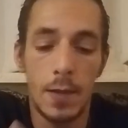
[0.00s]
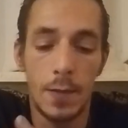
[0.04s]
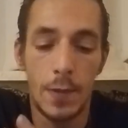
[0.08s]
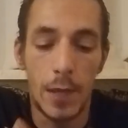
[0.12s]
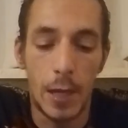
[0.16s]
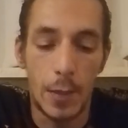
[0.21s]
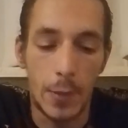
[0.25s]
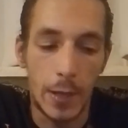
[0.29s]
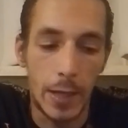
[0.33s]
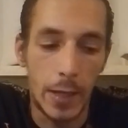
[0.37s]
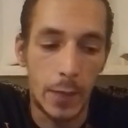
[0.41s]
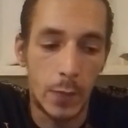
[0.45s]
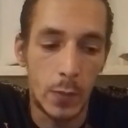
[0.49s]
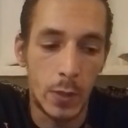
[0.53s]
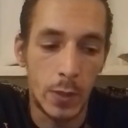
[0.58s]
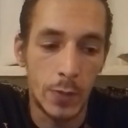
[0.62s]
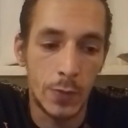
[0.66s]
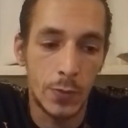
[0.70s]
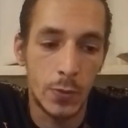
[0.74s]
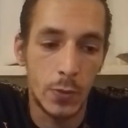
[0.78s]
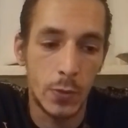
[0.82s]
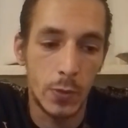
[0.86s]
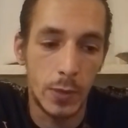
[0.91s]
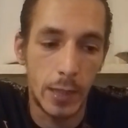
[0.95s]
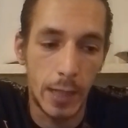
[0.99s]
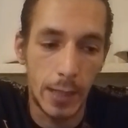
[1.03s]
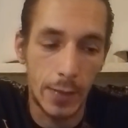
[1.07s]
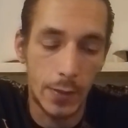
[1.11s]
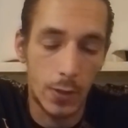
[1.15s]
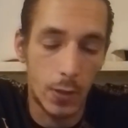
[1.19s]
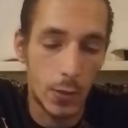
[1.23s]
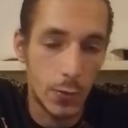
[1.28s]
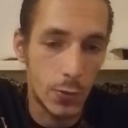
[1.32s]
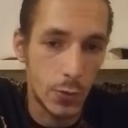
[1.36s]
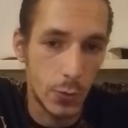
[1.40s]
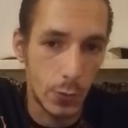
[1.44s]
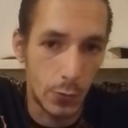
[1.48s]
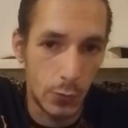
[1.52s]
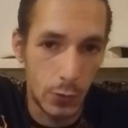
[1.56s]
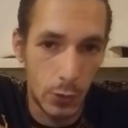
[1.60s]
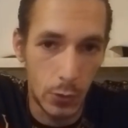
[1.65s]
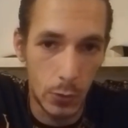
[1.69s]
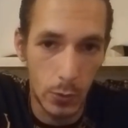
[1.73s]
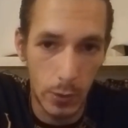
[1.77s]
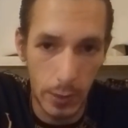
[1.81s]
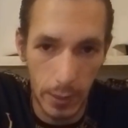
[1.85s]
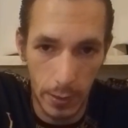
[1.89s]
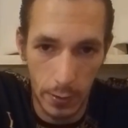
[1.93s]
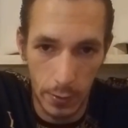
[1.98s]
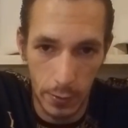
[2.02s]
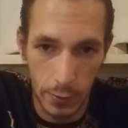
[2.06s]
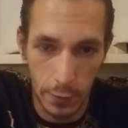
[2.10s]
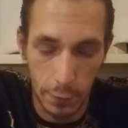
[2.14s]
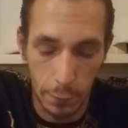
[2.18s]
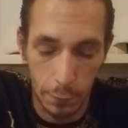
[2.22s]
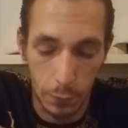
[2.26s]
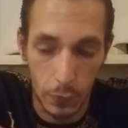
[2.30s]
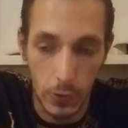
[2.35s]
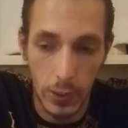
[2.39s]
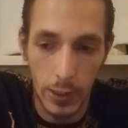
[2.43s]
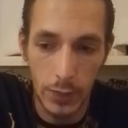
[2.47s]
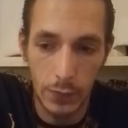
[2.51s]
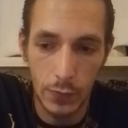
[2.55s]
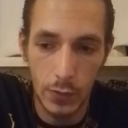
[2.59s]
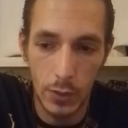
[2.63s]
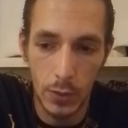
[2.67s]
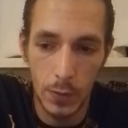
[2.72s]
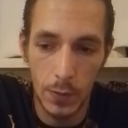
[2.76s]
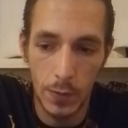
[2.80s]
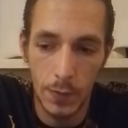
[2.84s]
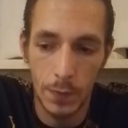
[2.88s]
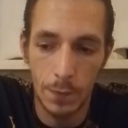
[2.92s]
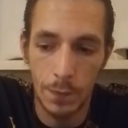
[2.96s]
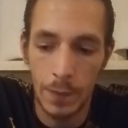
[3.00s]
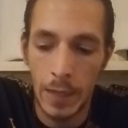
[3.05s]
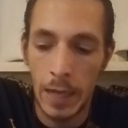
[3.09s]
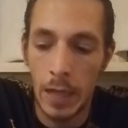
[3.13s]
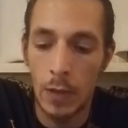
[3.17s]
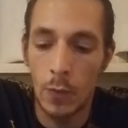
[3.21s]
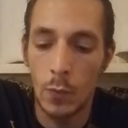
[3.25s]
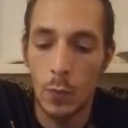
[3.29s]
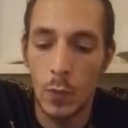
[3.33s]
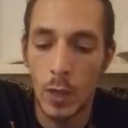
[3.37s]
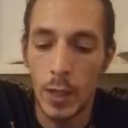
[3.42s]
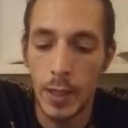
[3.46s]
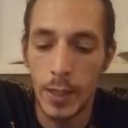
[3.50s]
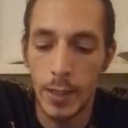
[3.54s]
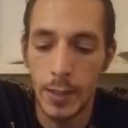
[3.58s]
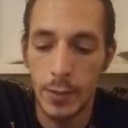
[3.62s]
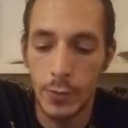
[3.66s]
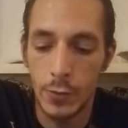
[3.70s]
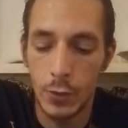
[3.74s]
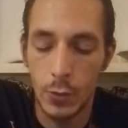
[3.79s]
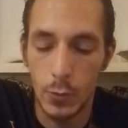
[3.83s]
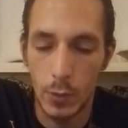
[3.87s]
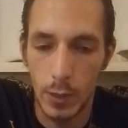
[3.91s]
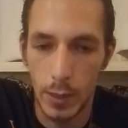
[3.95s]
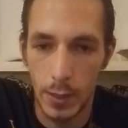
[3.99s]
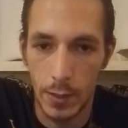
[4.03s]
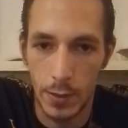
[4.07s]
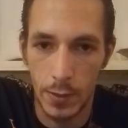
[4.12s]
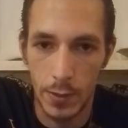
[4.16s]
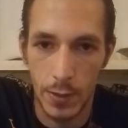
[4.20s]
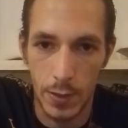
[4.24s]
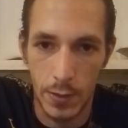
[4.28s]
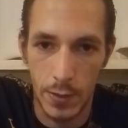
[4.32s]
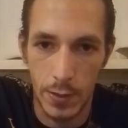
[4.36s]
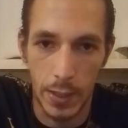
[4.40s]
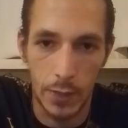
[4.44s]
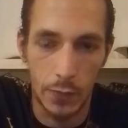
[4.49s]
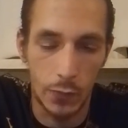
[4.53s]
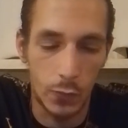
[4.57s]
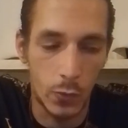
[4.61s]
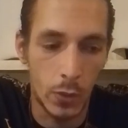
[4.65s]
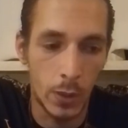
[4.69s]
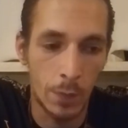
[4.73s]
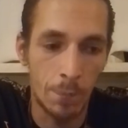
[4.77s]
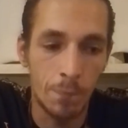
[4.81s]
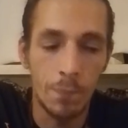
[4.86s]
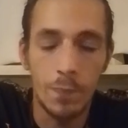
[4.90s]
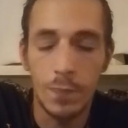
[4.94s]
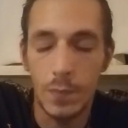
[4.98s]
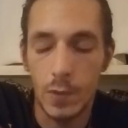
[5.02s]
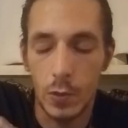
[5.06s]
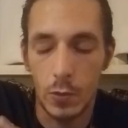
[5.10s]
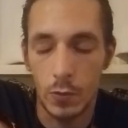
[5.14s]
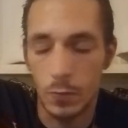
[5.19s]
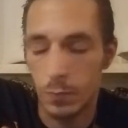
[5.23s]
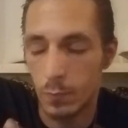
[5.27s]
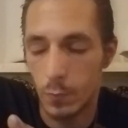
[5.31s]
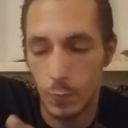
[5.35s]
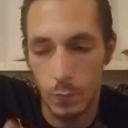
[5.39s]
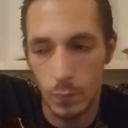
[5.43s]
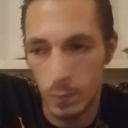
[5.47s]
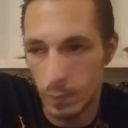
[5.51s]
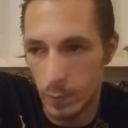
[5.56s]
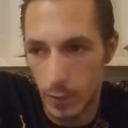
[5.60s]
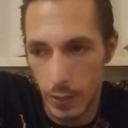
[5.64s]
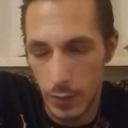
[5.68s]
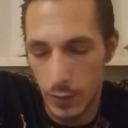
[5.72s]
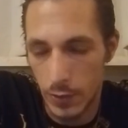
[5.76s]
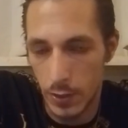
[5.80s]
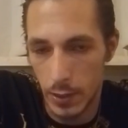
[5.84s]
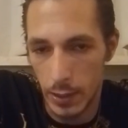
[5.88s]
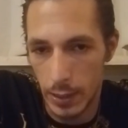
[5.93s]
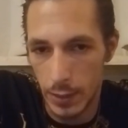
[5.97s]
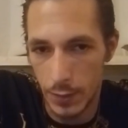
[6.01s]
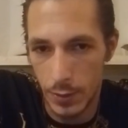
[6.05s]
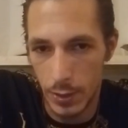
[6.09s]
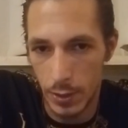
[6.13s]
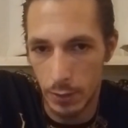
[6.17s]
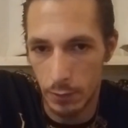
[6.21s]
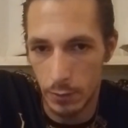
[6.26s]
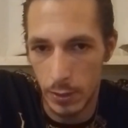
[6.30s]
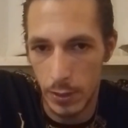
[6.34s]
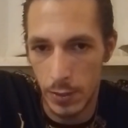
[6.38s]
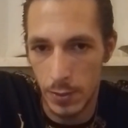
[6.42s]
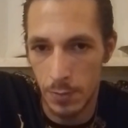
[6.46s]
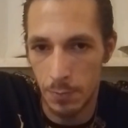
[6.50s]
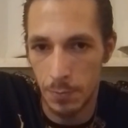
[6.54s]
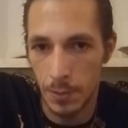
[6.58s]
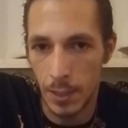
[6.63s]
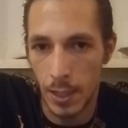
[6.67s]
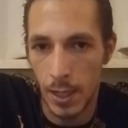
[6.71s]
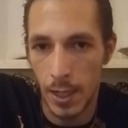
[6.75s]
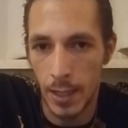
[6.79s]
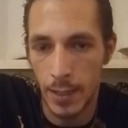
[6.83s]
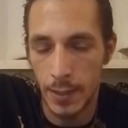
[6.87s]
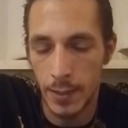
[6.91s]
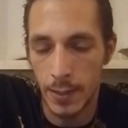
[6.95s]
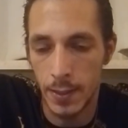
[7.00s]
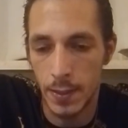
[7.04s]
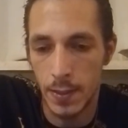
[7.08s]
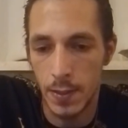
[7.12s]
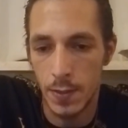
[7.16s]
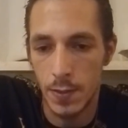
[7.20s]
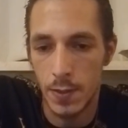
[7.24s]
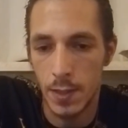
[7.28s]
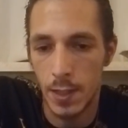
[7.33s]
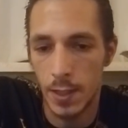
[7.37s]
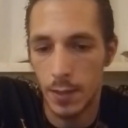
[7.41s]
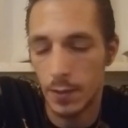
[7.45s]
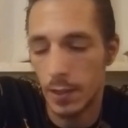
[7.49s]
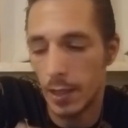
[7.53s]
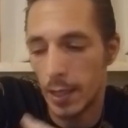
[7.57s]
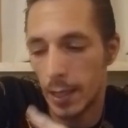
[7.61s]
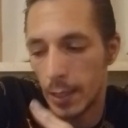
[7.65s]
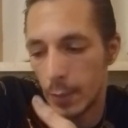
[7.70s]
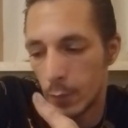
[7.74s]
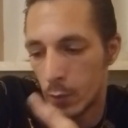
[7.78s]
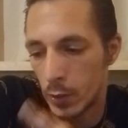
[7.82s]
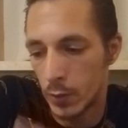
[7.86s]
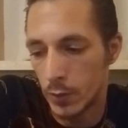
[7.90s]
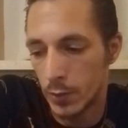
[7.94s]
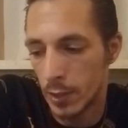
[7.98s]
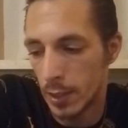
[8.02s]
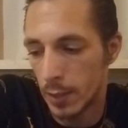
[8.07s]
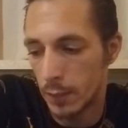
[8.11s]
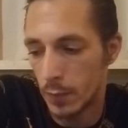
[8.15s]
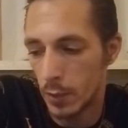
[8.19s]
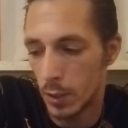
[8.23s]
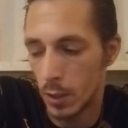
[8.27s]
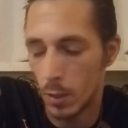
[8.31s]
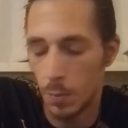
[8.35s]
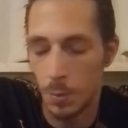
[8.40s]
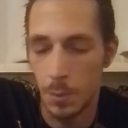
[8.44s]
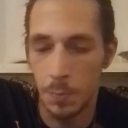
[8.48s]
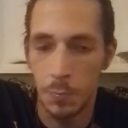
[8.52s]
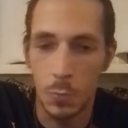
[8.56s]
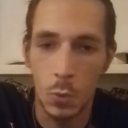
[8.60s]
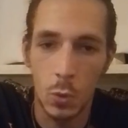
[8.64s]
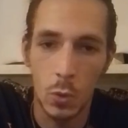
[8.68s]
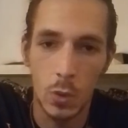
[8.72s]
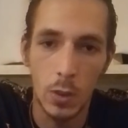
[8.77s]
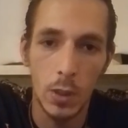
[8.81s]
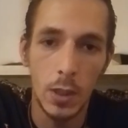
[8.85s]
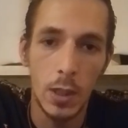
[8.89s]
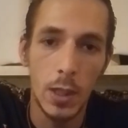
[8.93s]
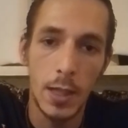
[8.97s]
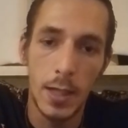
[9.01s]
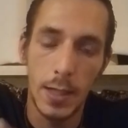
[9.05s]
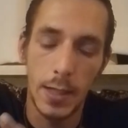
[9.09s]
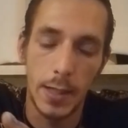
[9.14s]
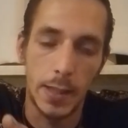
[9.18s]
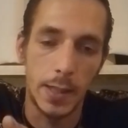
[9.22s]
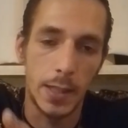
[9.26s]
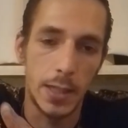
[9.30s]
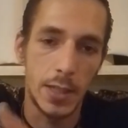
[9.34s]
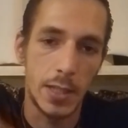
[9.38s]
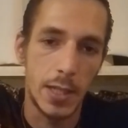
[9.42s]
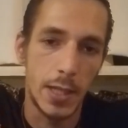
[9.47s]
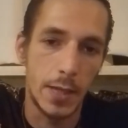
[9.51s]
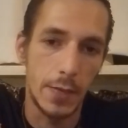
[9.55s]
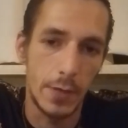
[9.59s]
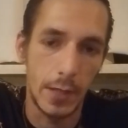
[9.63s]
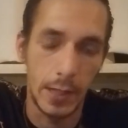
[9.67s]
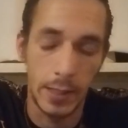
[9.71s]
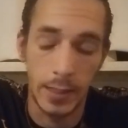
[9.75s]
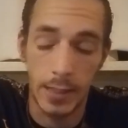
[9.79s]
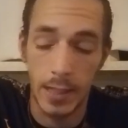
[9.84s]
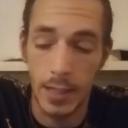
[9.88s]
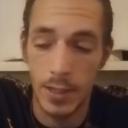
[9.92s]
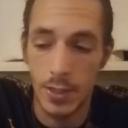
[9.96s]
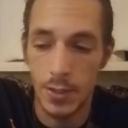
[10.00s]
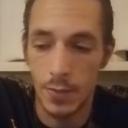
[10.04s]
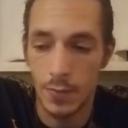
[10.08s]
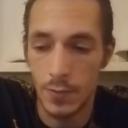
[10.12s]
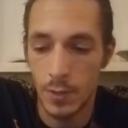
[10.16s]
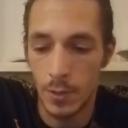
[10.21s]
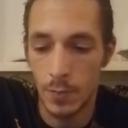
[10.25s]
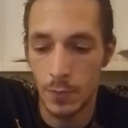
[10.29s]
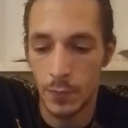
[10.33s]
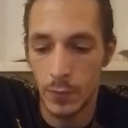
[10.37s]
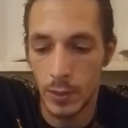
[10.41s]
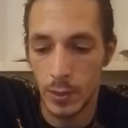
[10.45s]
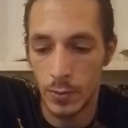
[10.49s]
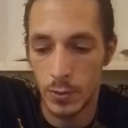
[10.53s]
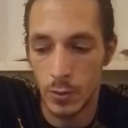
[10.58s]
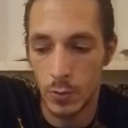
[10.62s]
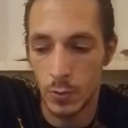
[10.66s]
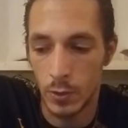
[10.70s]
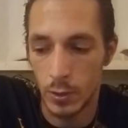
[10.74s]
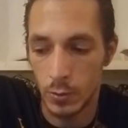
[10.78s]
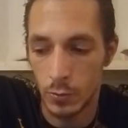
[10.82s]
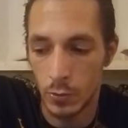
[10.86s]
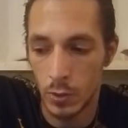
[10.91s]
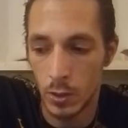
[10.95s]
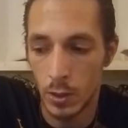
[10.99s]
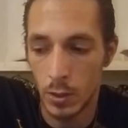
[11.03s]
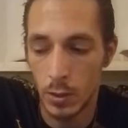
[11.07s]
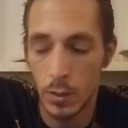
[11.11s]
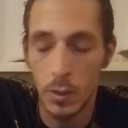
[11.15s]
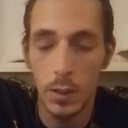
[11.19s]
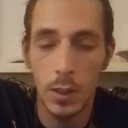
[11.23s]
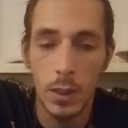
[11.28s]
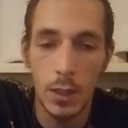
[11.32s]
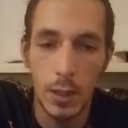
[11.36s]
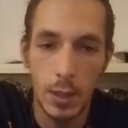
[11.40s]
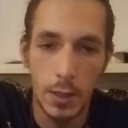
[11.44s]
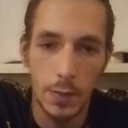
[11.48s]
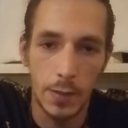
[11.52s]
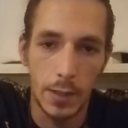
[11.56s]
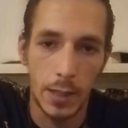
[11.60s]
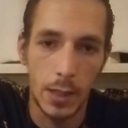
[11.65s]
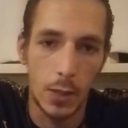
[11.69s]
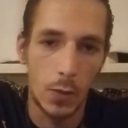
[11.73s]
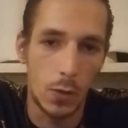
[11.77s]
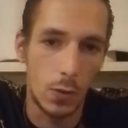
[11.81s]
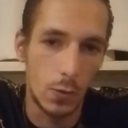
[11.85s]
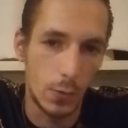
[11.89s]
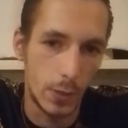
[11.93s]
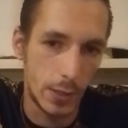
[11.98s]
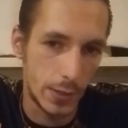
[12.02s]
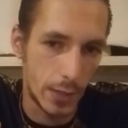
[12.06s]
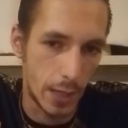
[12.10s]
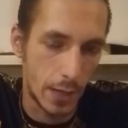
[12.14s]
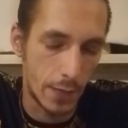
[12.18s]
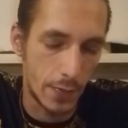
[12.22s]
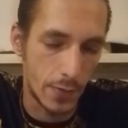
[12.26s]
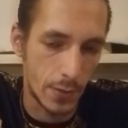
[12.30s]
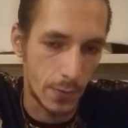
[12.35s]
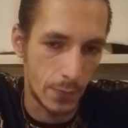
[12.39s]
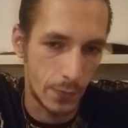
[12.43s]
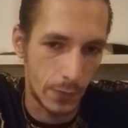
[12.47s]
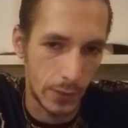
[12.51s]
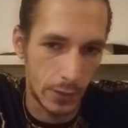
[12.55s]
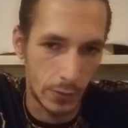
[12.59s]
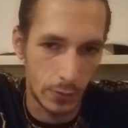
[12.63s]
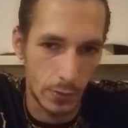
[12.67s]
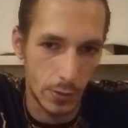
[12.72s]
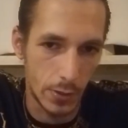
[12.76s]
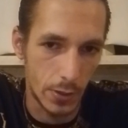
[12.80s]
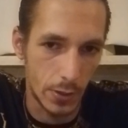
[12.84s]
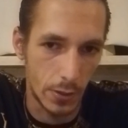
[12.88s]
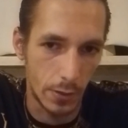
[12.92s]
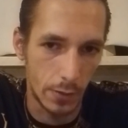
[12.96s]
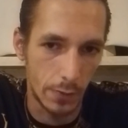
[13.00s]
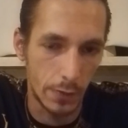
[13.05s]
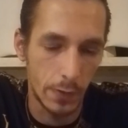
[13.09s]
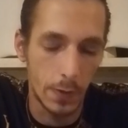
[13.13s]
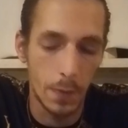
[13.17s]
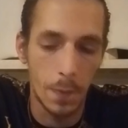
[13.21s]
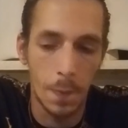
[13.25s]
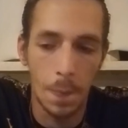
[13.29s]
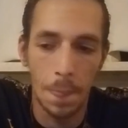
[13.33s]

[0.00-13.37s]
Now I want to get also 2 liters of brake fluid. Now why 2 liters instead of 1? Easy reason behind it is that I want to have a little bit more in case if something is going wrong, then I always have something reserved.